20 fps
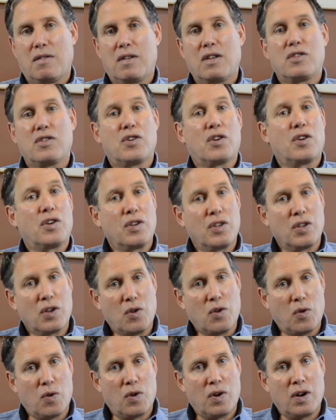turn the
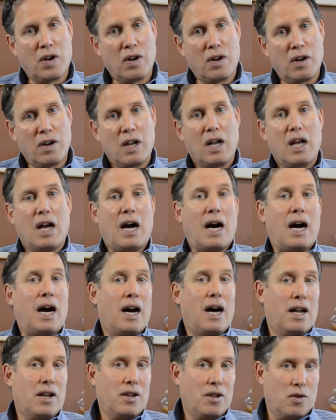corner
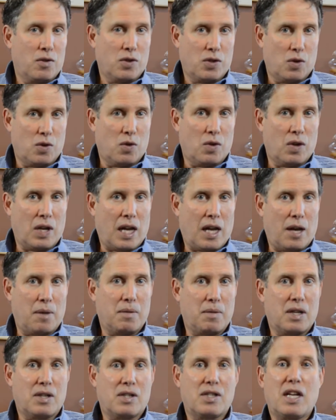on those old habits